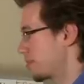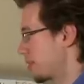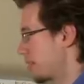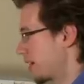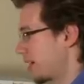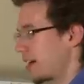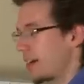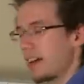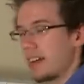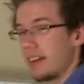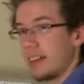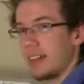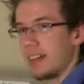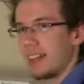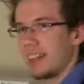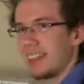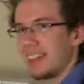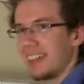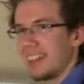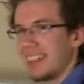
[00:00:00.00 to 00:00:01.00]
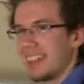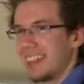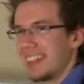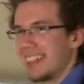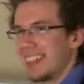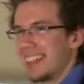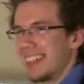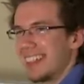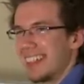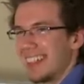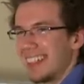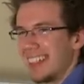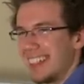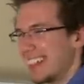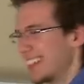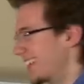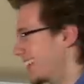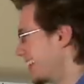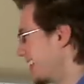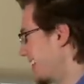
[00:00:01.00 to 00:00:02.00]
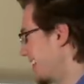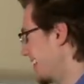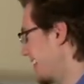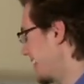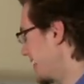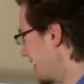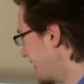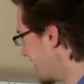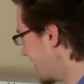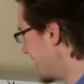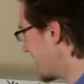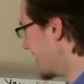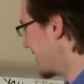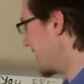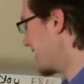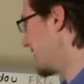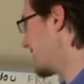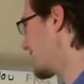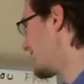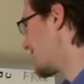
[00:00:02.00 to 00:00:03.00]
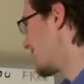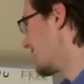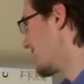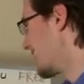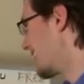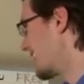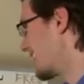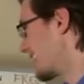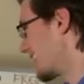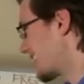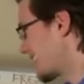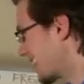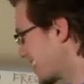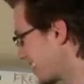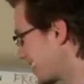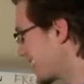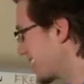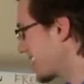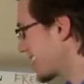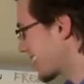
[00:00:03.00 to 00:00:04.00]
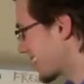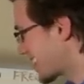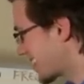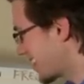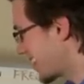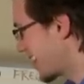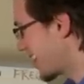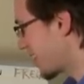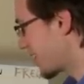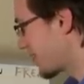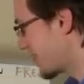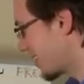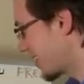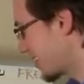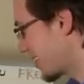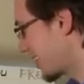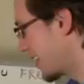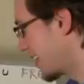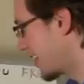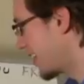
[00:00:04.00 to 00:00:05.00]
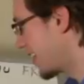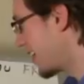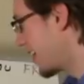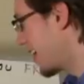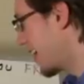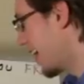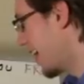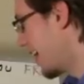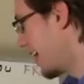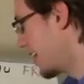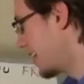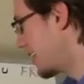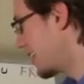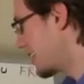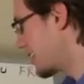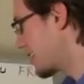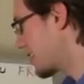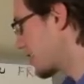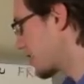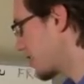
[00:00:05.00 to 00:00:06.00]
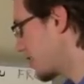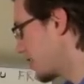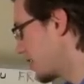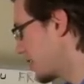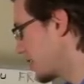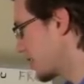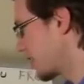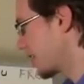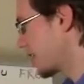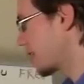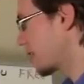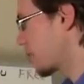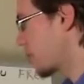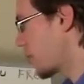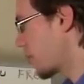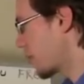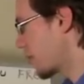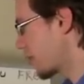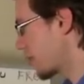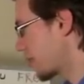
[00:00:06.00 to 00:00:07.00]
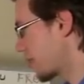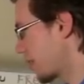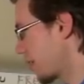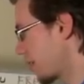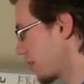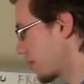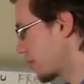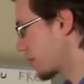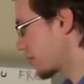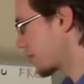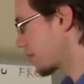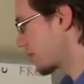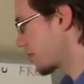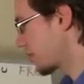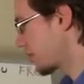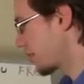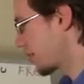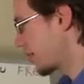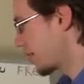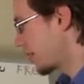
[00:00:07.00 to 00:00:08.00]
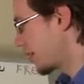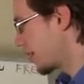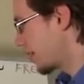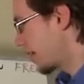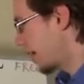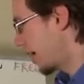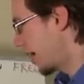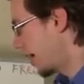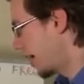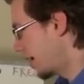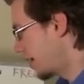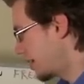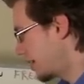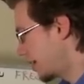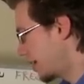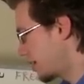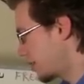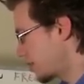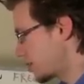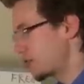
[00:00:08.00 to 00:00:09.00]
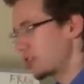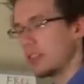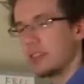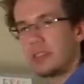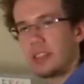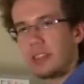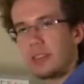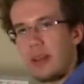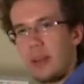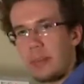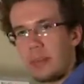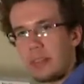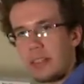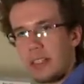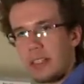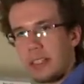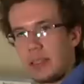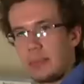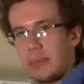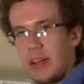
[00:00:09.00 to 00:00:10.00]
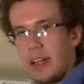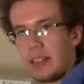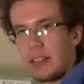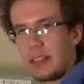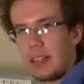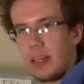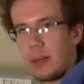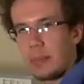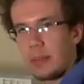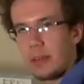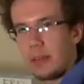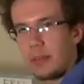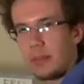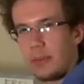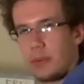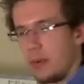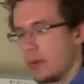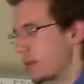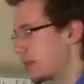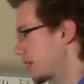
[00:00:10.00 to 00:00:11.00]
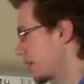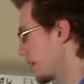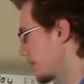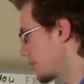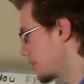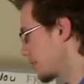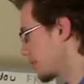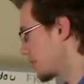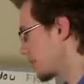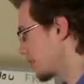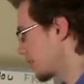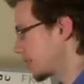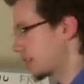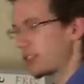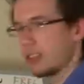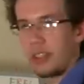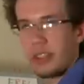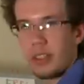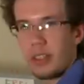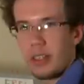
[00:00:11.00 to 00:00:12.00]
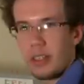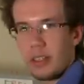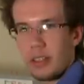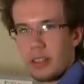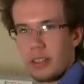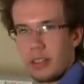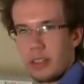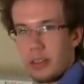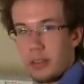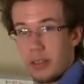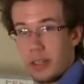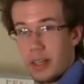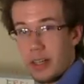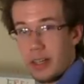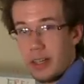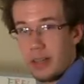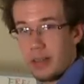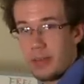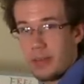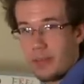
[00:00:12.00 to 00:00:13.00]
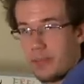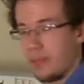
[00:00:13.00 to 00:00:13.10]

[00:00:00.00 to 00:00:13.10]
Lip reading: Pretty hard, huh? So it's a circle with a stick filled in. And this is called a quarter note. And it is usually represented by the number 4. That's its signature. Okay?